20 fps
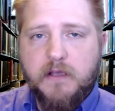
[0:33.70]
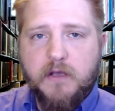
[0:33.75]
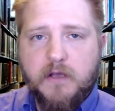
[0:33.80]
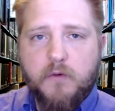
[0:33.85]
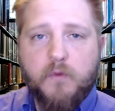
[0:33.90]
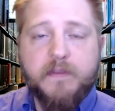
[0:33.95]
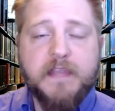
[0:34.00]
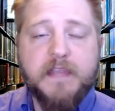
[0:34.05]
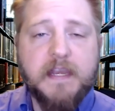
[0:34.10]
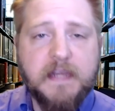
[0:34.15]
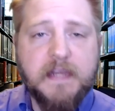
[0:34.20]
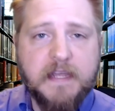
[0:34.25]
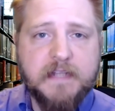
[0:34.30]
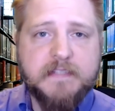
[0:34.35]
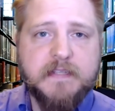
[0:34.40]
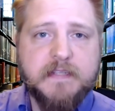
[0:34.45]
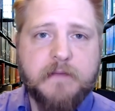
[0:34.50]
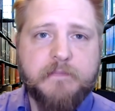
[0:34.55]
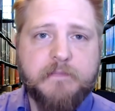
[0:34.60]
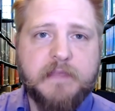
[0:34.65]
When they need
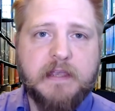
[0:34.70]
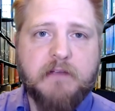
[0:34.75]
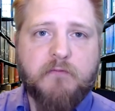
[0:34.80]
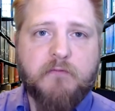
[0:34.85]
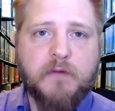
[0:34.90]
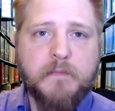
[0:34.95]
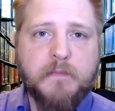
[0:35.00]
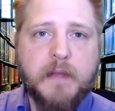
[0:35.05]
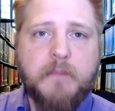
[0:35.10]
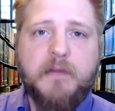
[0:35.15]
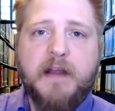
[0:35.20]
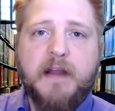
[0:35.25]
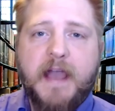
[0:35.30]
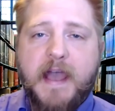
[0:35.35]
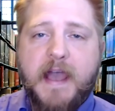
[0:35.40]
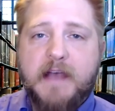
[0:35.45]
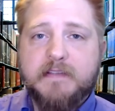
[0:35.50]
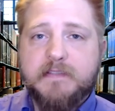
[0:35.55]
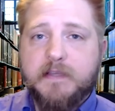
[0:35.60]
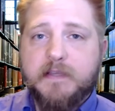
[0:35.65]
something, remember to
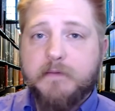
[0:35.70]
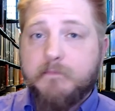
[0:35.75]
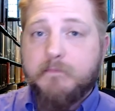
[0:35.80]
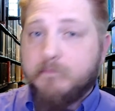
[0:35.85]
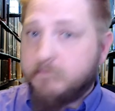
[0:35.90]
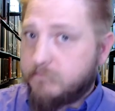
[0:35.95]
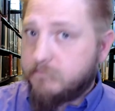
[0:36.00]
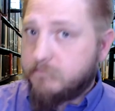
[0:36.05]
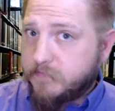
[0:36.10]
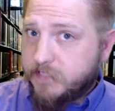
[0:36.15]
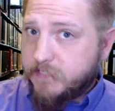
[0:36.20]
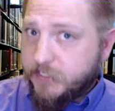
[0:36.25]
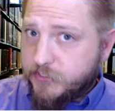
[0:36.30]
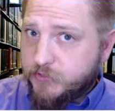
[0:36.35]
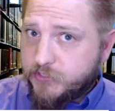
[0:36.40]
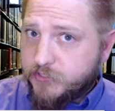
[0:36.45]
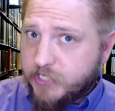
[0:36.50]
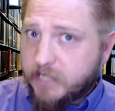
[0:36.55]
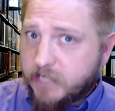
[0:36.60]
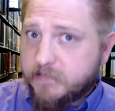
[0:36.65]
ask them, did you
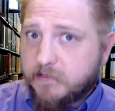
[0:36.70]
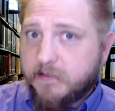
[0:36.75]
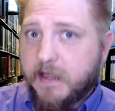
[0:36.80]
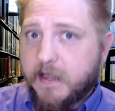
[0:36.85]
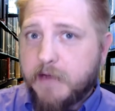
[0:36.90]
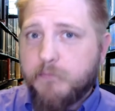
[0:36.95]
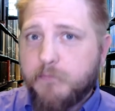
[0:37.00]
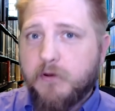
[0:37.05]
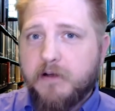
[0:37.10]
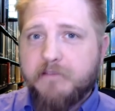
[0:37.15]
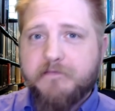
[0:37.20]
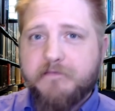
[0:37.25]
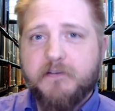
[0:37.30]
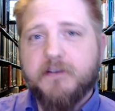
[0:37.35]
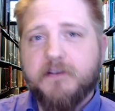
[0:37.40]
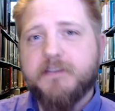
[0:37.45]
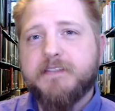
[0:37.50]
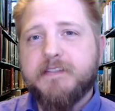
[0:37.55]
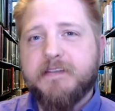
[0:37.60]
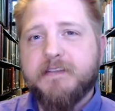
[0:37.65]
check the library
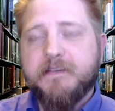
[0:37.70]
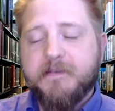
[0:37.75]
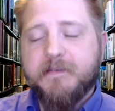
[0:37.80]
first?